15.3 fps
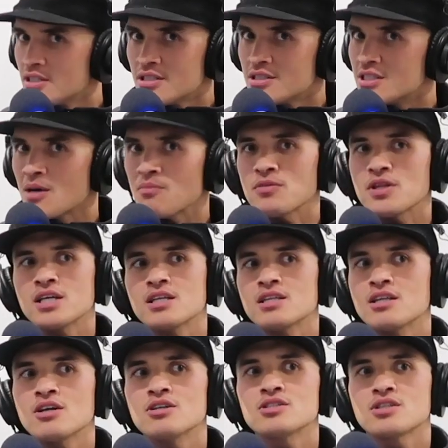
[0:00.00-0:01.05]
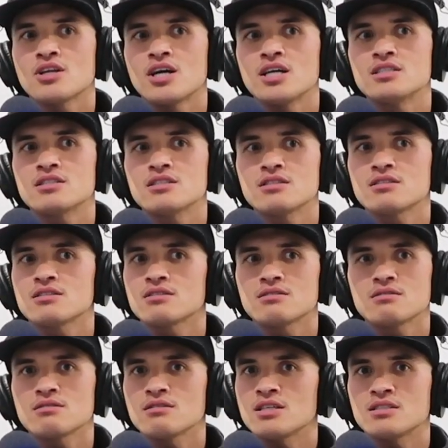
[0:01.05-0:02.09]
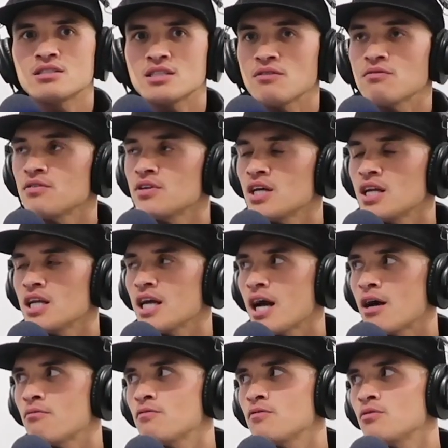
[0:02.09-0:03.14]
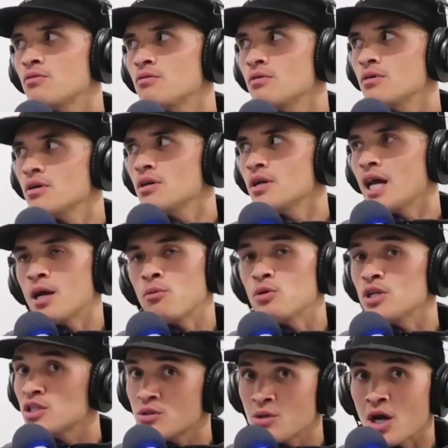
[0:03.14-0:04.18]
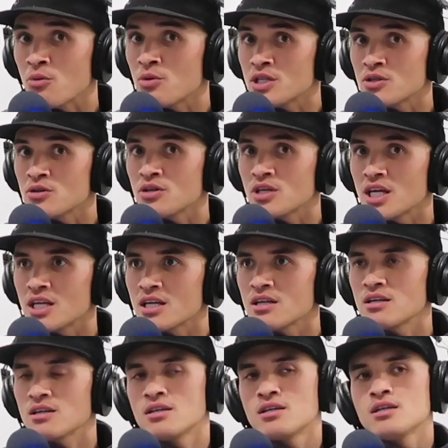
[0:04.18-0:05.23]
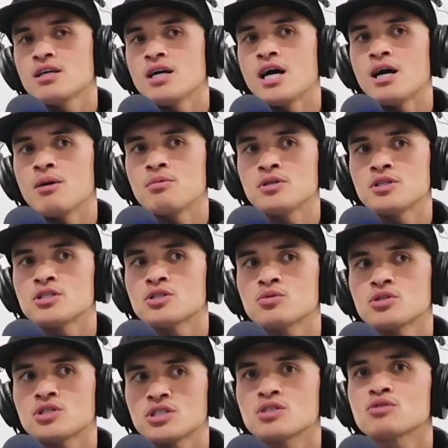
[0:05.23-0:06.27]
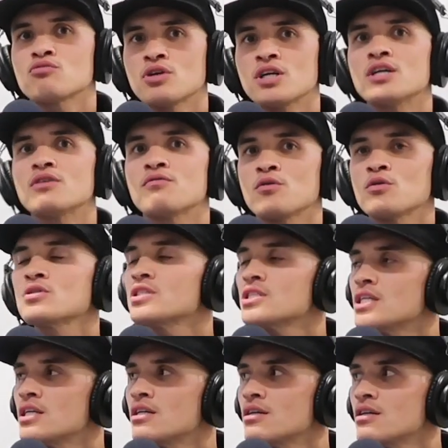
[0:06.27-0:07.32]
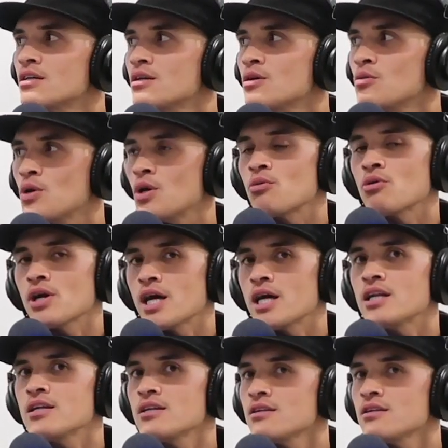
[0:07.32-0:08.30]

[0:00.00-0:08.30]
something in those lines. It's definitely helpful, And we know we do get it, but this was just reinforcing where we're at.